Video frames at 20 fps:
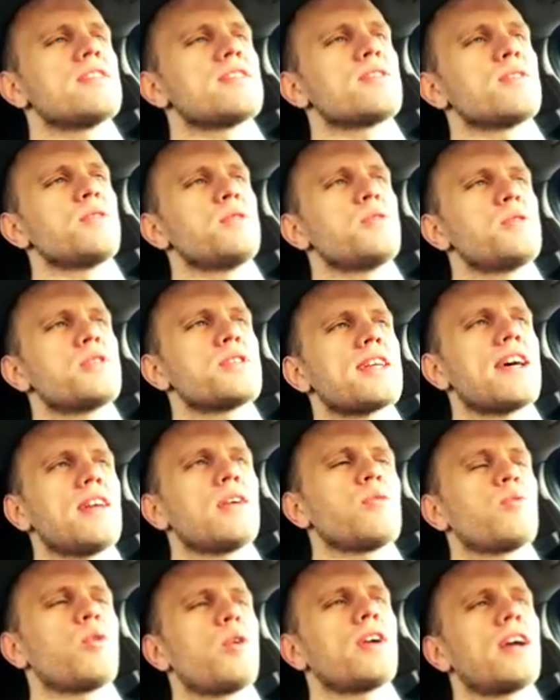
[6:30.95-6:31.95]
So you just got
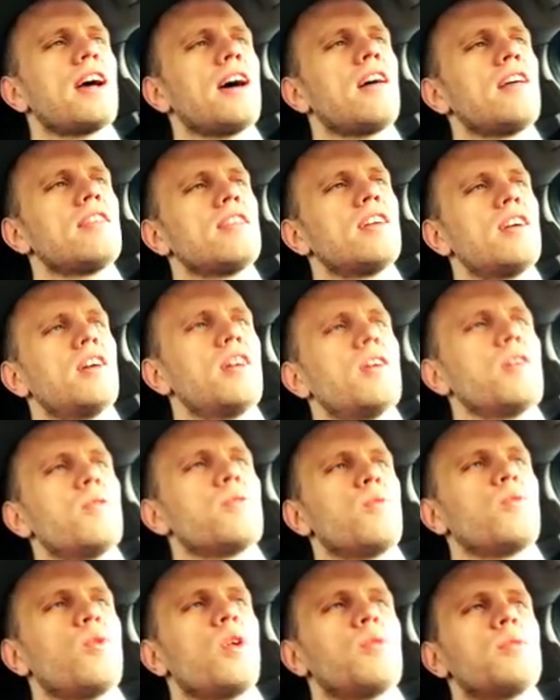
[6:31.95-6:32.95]
to work out
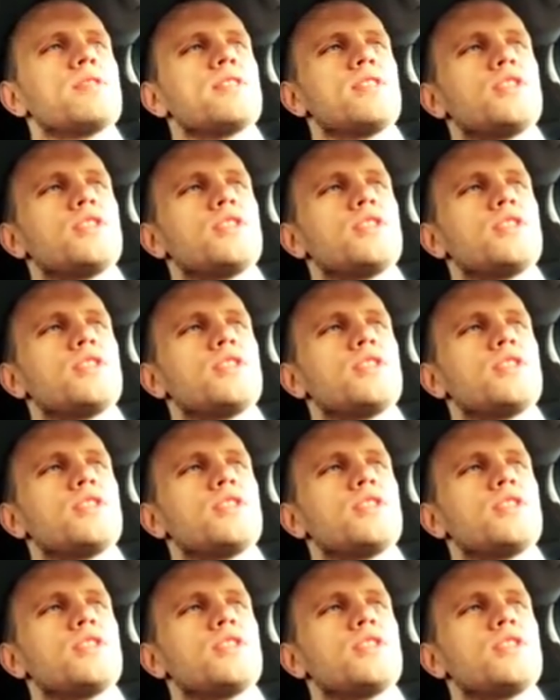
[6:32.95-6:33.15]
what was